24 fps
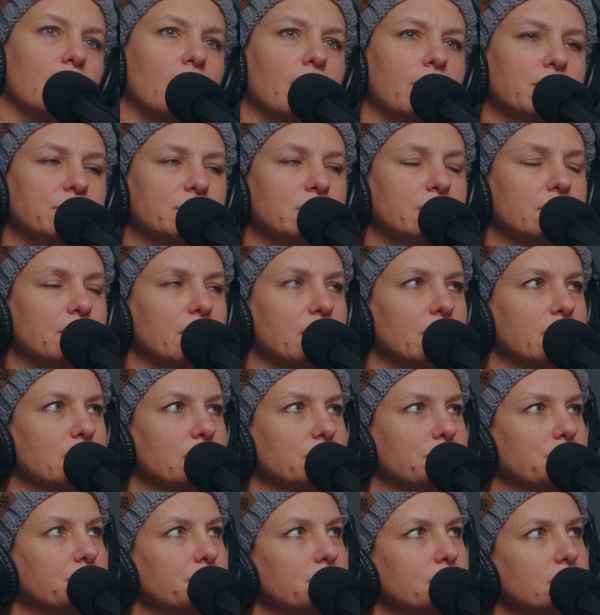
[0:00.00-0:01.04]
hearts are kind
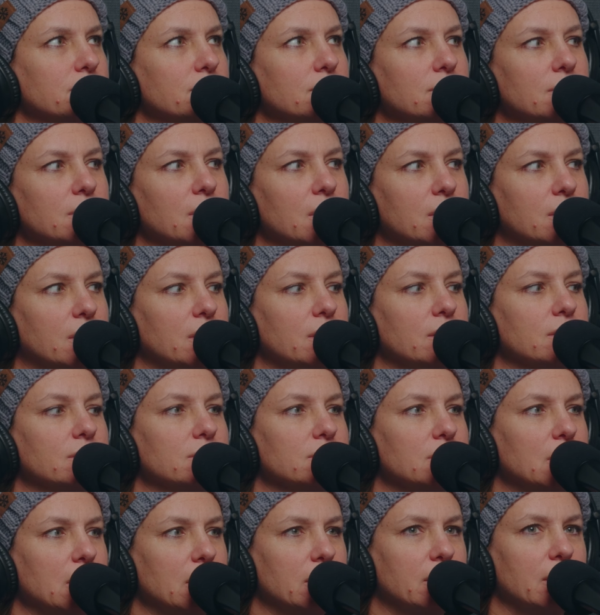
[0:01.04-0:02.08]
of yucky
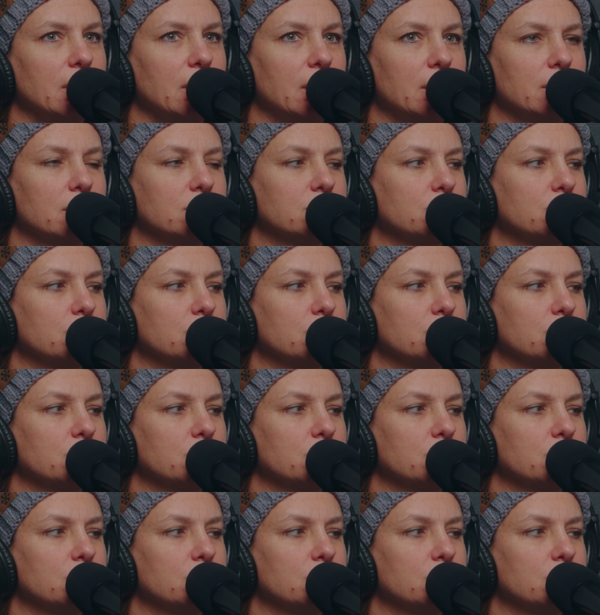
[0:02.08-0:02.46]
like that.